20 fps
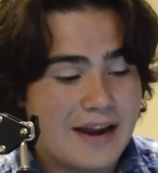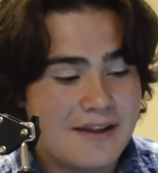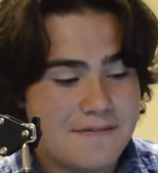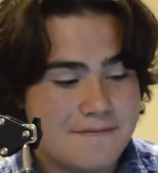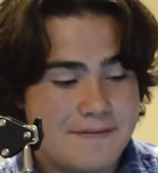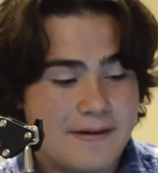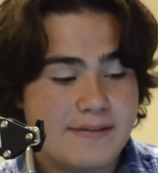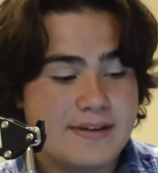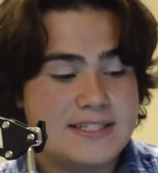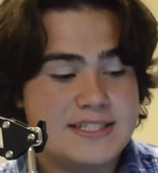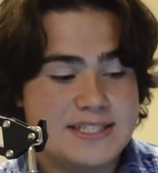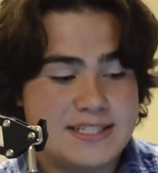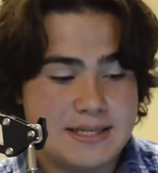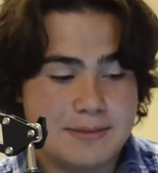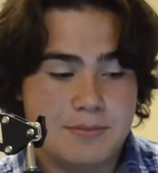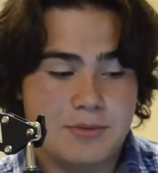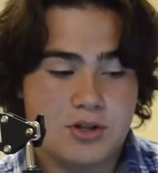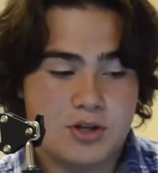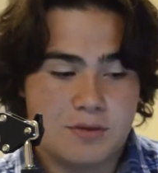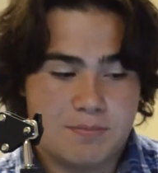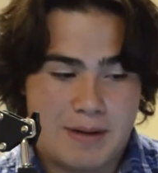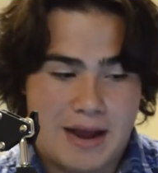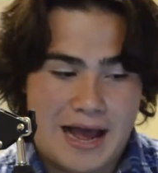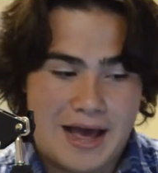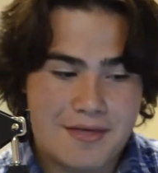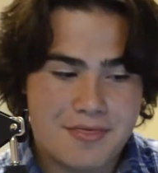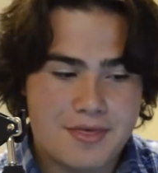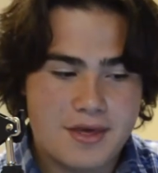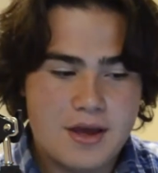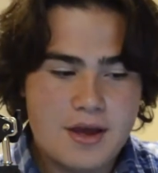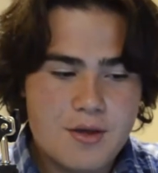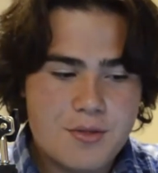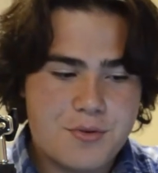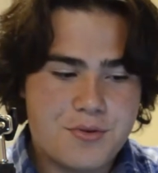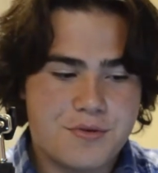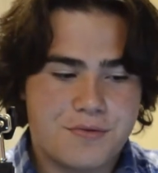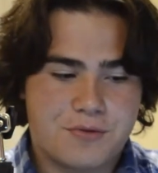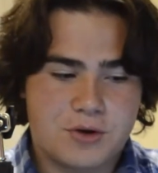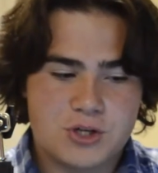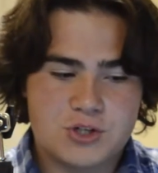a very similar path through
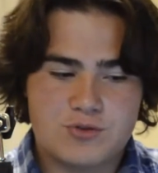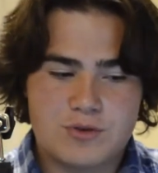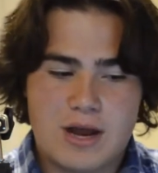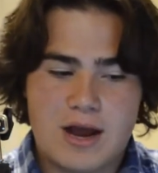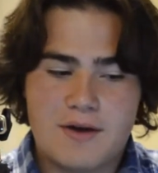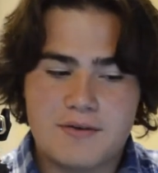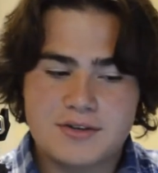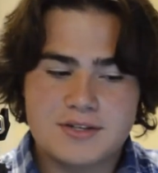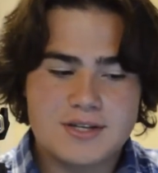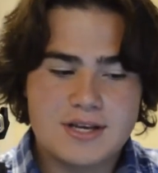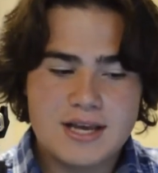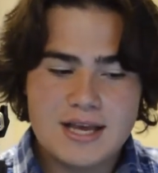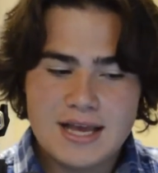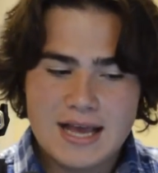the first round,